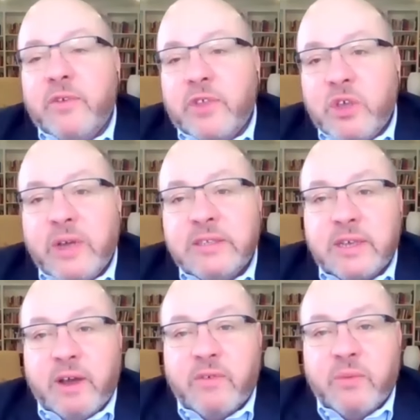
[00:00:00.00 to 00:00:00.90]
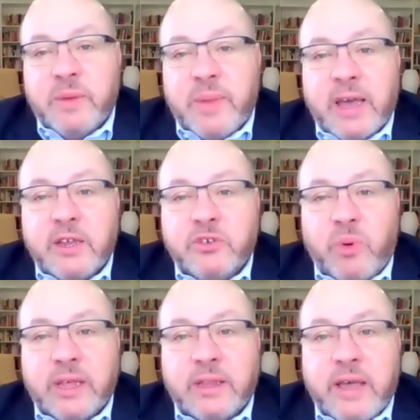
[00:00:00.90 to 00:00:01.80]
for the US government back in
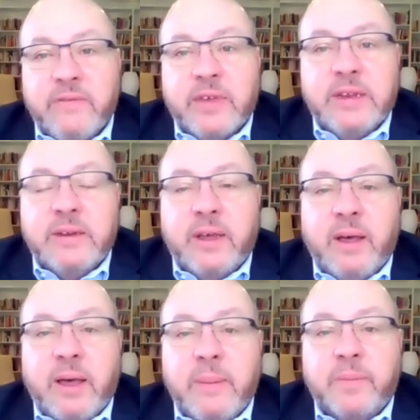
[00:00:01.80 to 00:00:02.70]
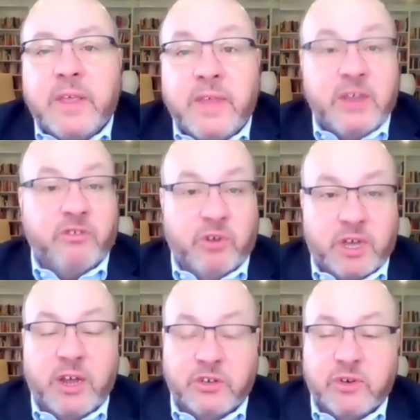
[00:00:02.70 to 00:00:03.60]
2011, um, they issued
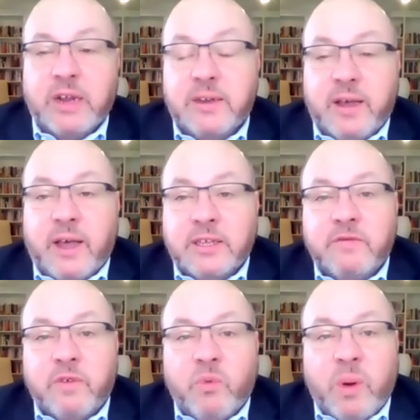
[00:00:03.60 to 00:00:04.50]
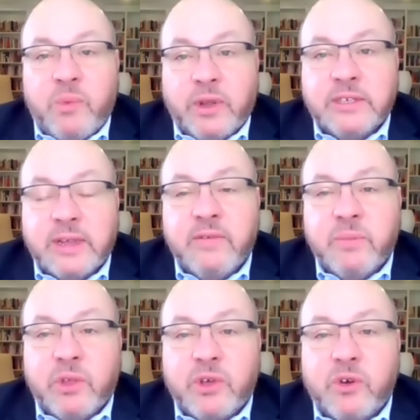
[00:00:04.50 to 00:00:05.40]
a contract to us for
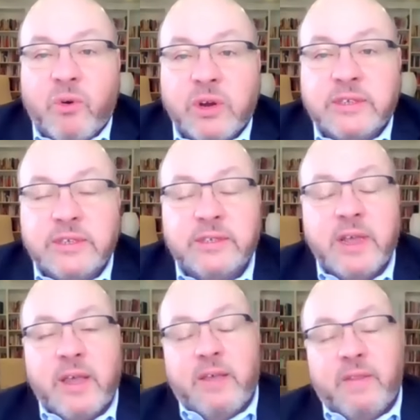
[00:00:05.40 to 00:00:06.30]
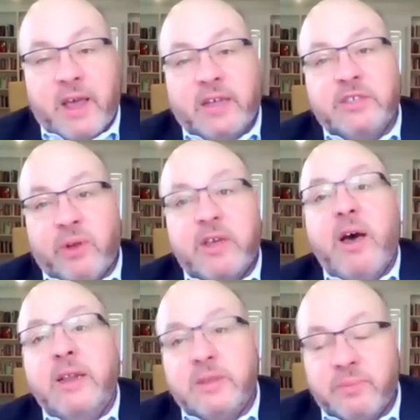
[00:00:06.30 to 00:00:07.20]
1.7 million courses. They also had
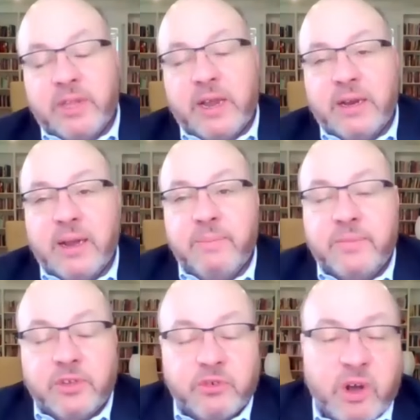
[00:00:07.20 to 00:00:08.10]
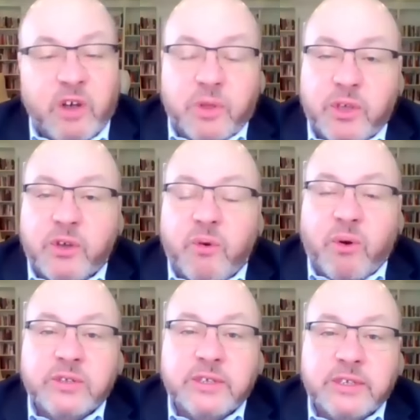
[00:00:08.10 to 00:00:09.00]
contemplated up to 12 million
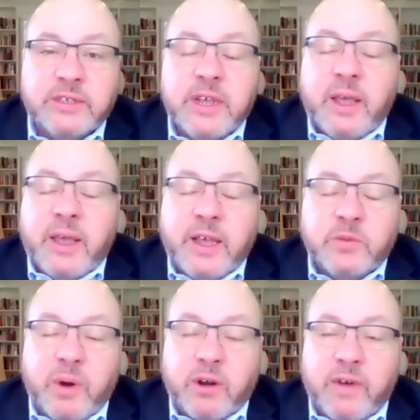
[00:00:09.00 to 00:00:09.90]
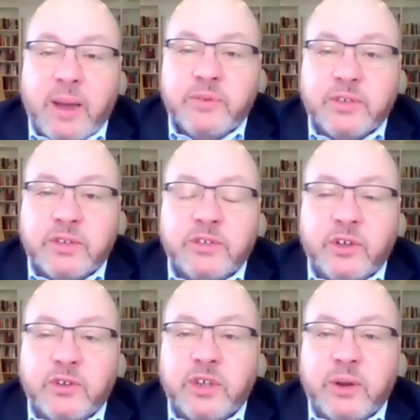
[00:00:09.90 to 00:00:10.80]
courses as part of options
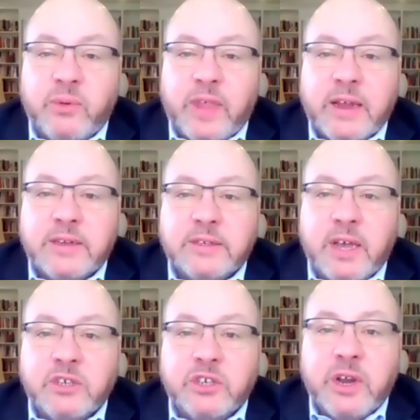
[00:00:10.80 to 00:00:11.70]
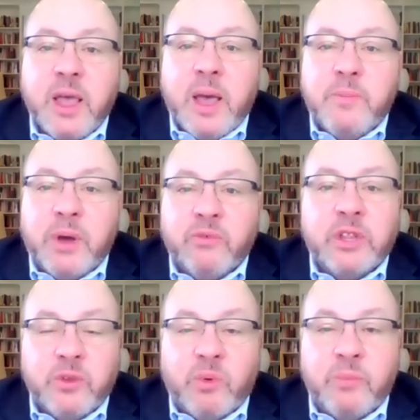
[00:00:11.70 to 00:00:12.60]
associated with that discussion. But
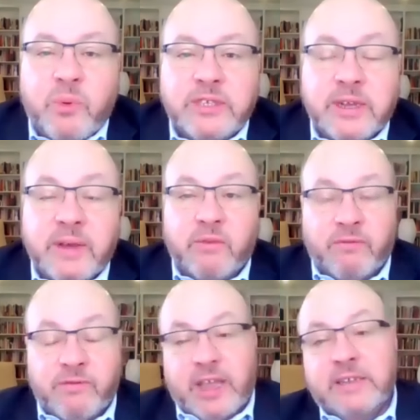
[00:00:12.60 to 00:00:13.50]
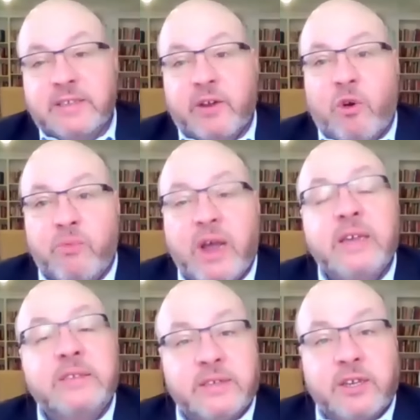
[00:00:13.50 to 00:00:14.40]
really, the 1.7 reflects that whole
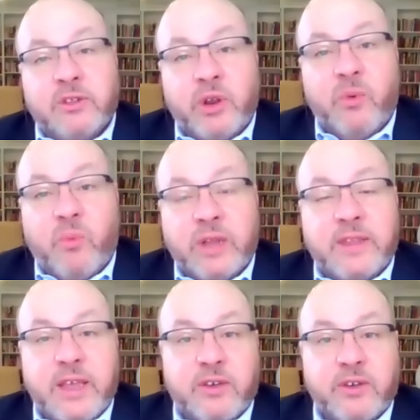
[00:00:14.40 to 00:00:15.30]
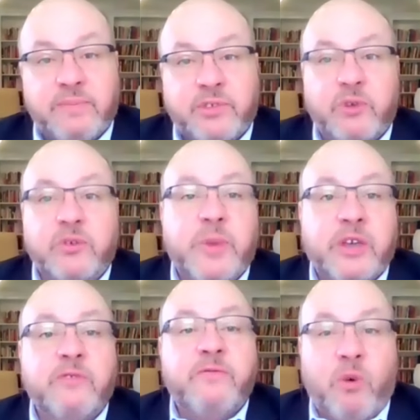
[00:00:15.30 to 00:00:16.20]
process, including what they could, so to
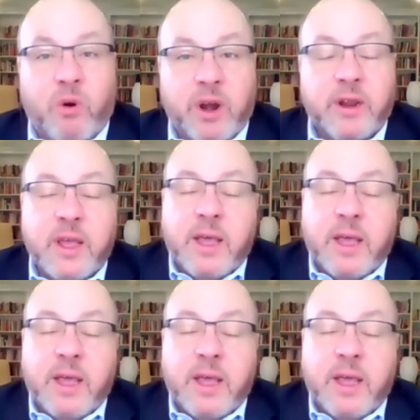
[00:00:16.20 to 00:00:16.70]
speak, afford.